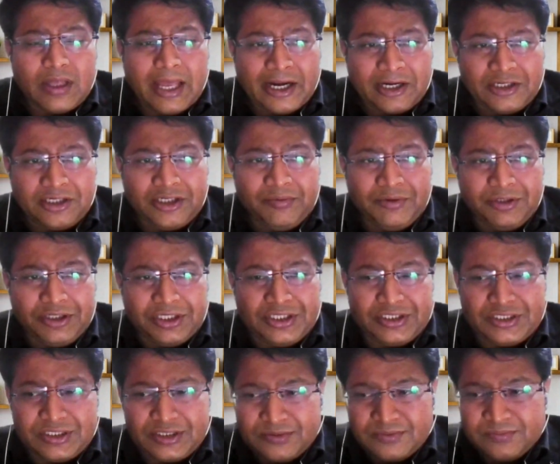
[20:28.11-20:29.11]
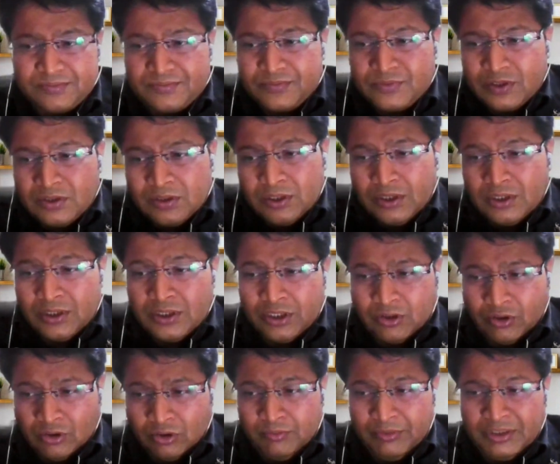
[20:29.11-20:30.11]
activities
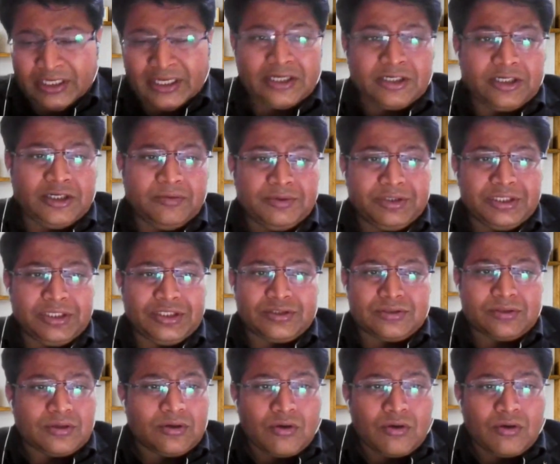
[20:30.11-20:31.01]
economic activities